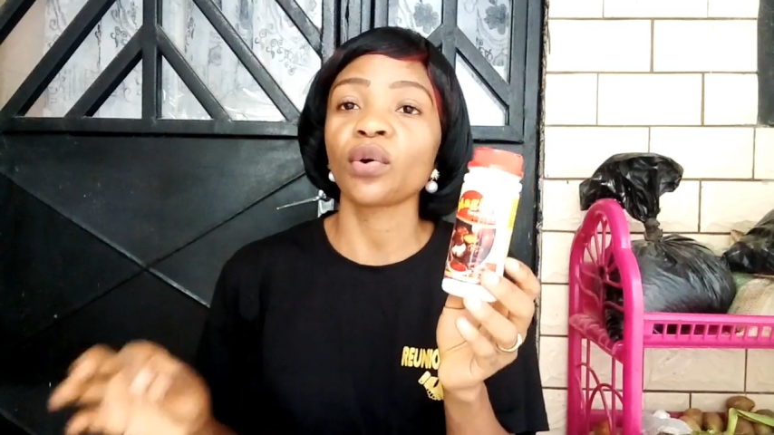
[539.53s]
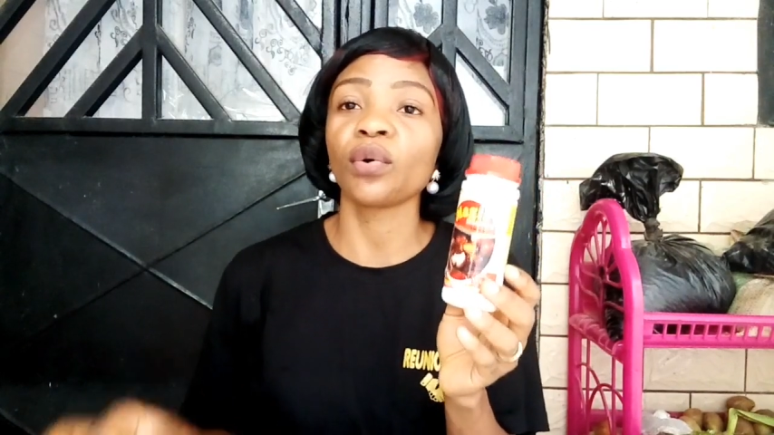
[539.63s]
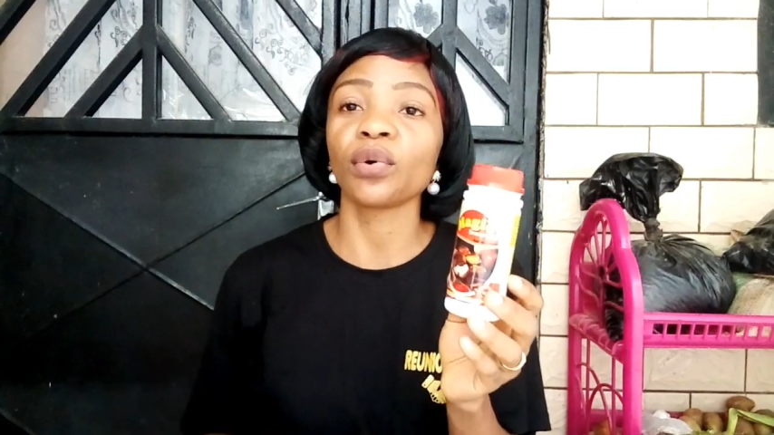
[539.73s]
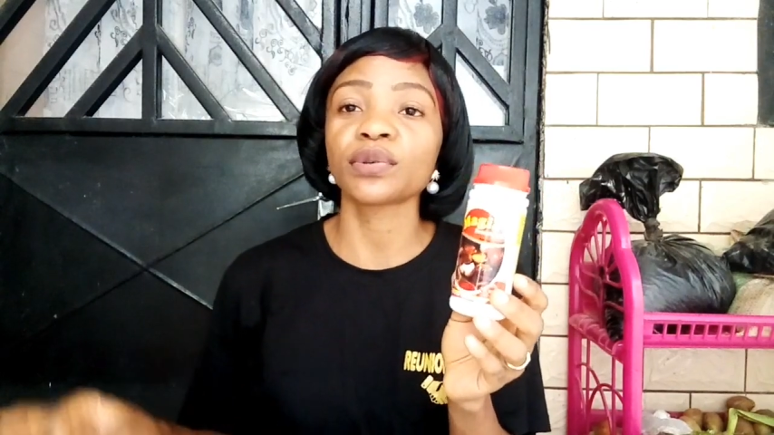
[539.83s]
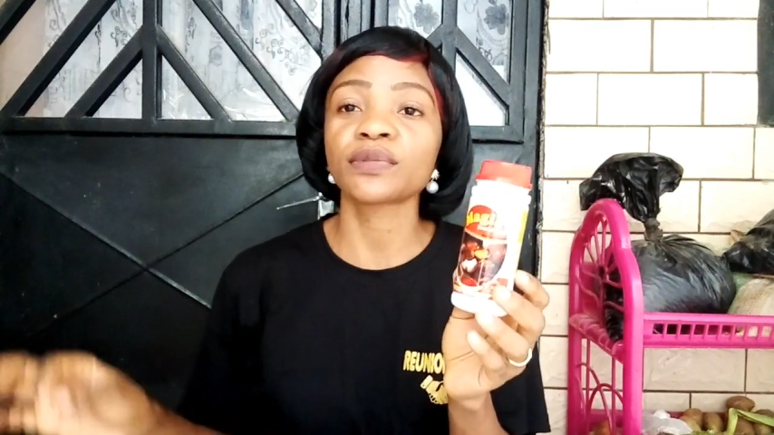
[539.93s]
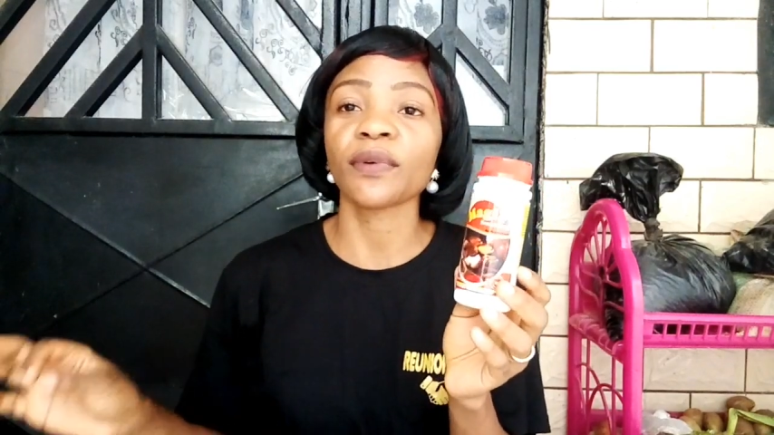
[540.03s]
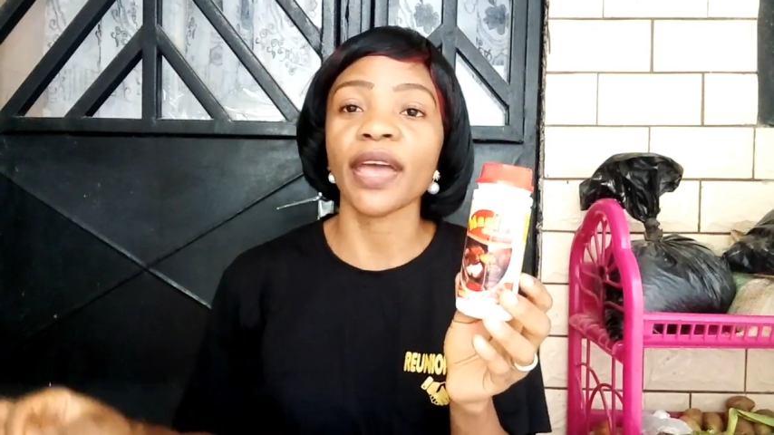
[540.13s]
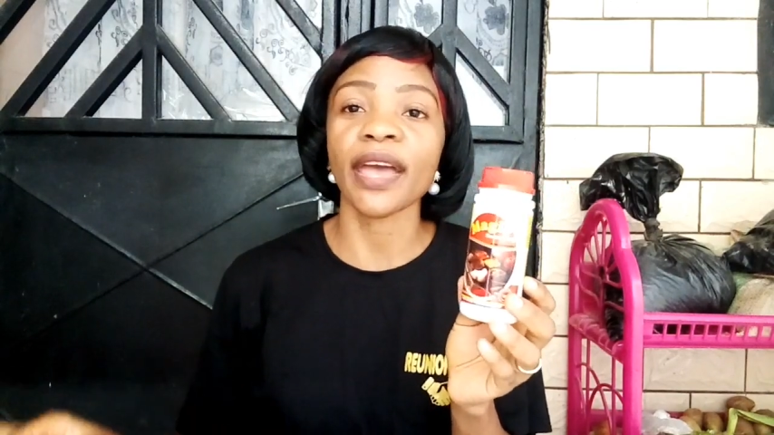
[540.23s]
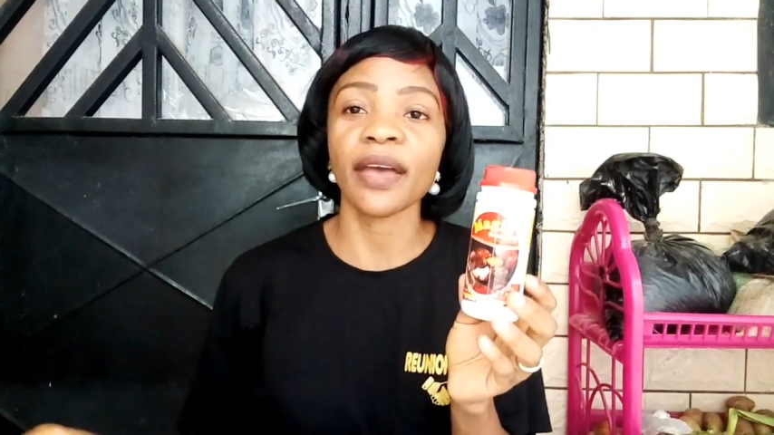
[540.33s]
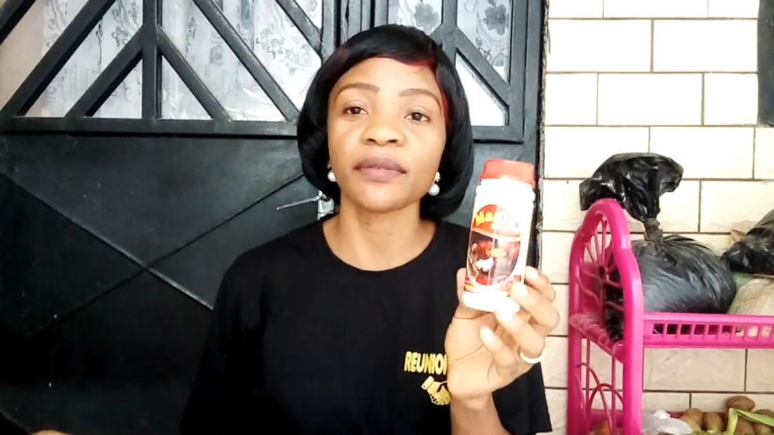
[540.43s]
goes for
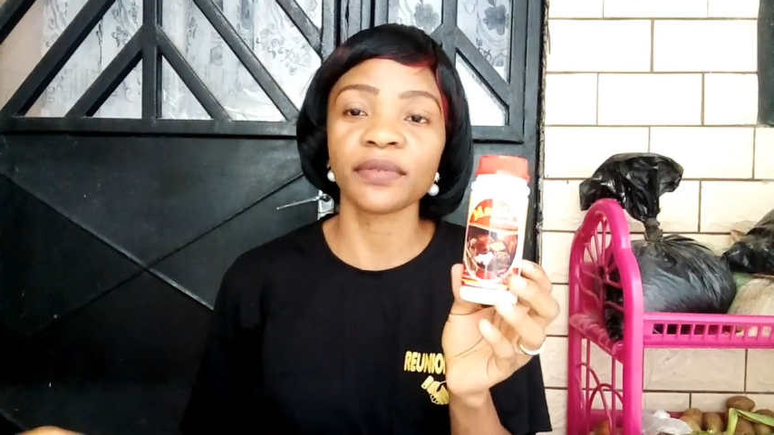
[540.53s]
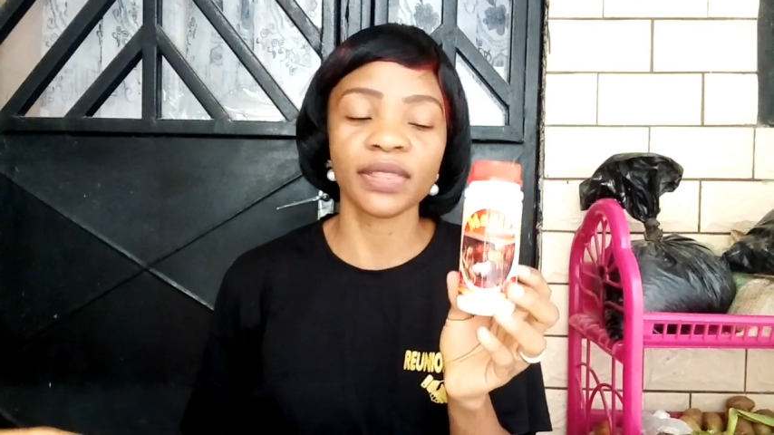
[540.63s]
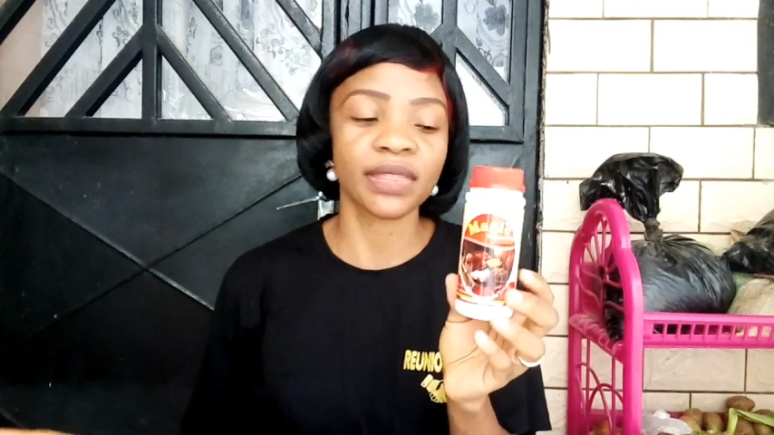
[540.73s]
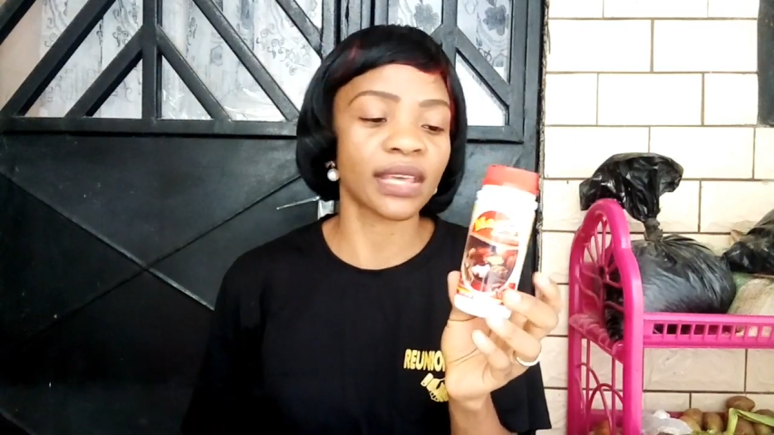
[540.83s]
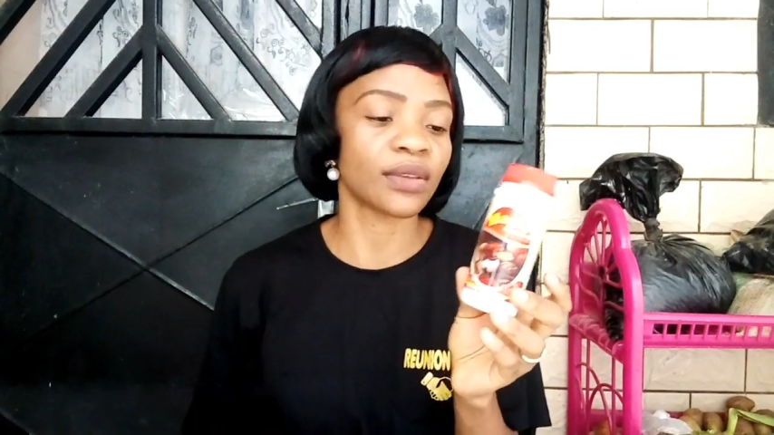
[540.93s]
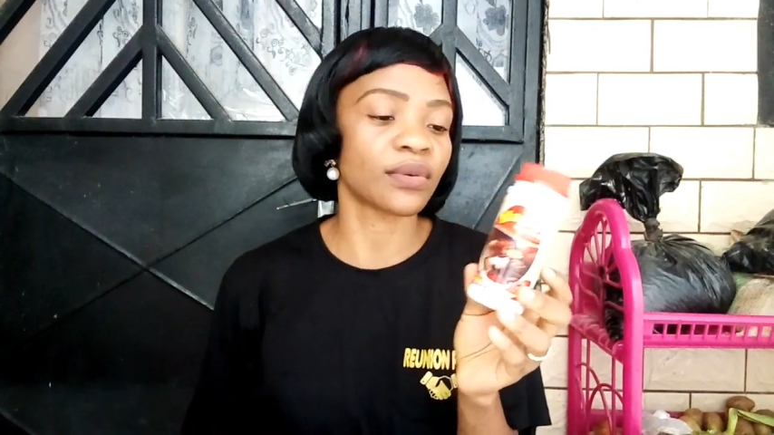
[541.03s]
everything.